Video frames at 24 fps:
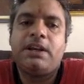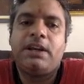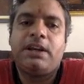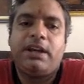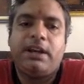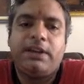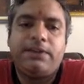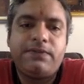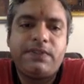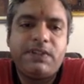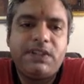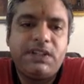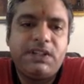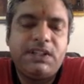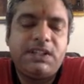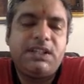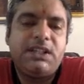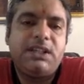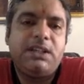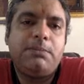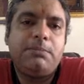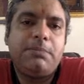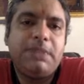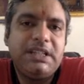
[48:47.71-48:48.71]

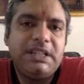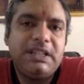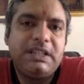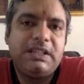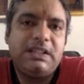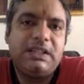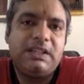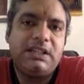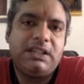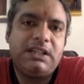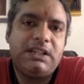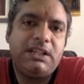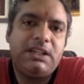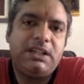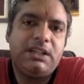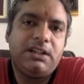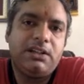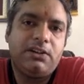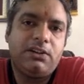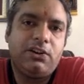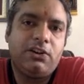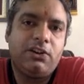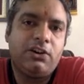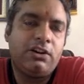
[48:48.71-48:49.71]
FCC, BCC,
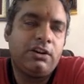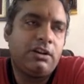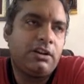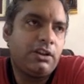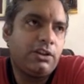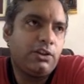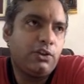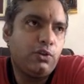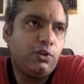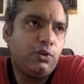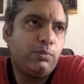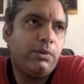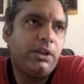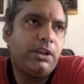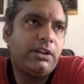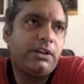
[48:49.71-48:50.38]
or cubic,